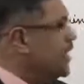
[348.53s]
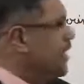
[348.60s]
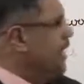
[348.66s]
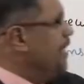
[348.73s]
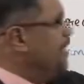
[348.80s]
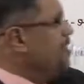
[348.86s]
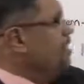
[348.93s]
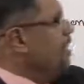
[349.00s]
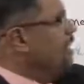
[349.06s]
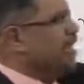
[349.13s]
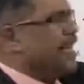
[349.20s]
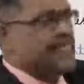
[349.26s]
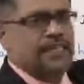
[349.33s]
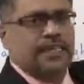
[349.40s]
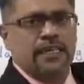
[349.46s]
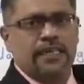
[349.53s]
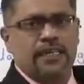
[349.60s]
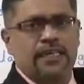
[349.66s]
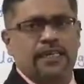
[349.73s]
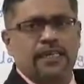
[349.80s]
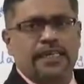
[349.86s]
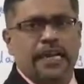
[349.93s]
It is taken as a
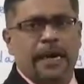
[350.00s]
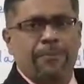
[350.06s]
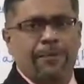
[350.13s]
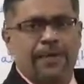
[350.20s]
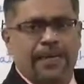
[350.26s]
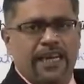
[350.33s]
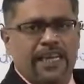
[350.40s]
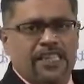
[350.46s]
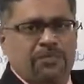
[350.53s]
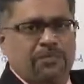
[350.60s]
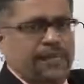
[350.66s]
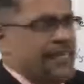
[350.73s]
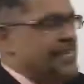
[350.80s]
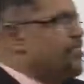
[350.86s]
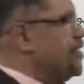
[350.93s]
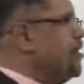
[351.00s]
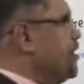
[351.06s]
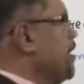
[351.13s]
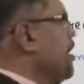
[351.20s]
capital expenditure.